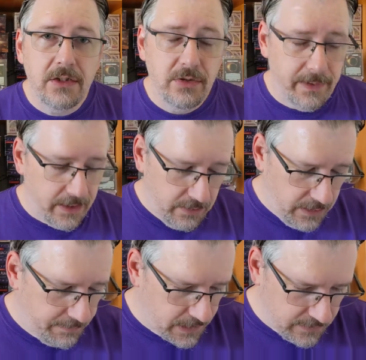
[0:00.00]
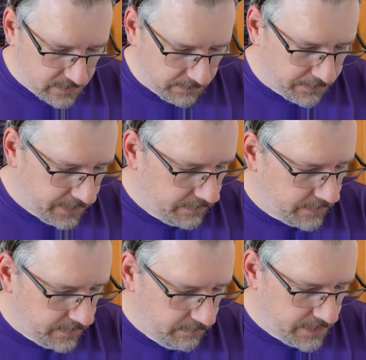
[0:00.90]
bad. He blocks some of it,
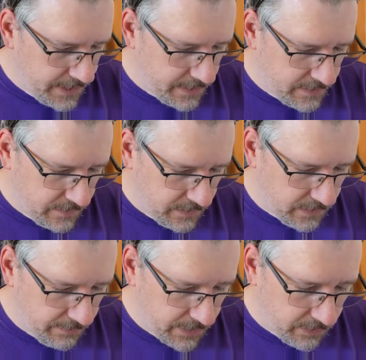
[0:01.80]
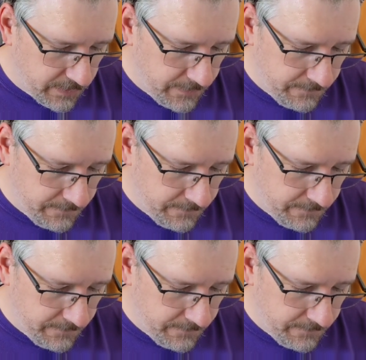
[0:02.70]
but takes a good amount of it.